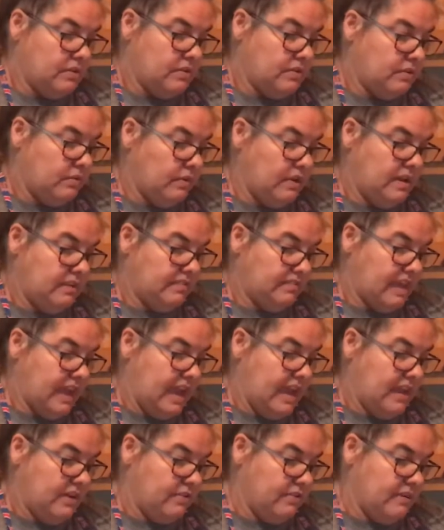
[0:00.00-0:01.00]
grease
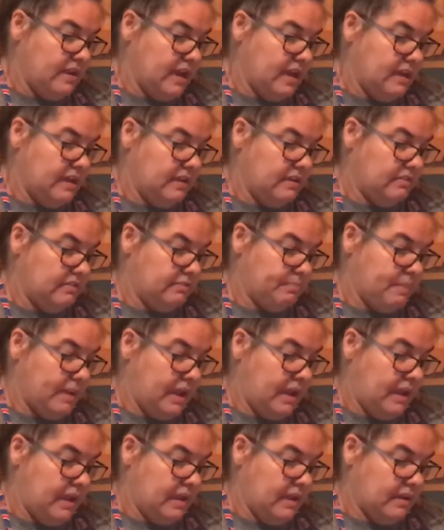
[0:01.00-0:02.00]
8 or 9 inch
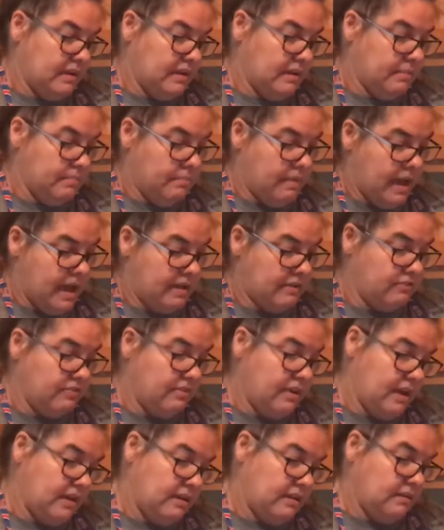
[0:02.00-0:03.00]
pan, combine dry,